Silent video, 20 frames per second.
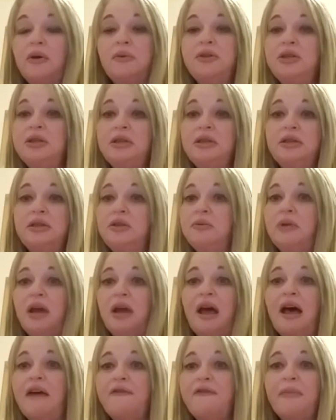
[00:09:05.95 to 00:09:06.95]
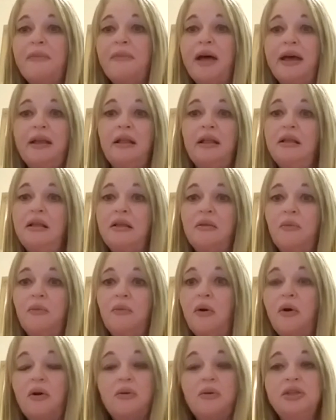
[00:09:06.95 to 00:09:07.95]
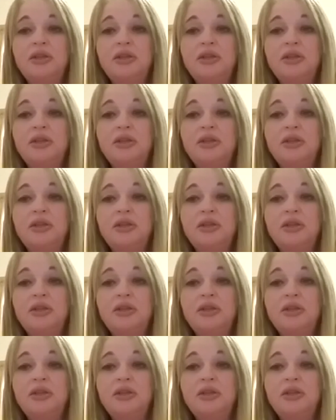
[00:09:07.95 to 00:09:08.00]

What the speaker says: which is a 2.5 mile walk,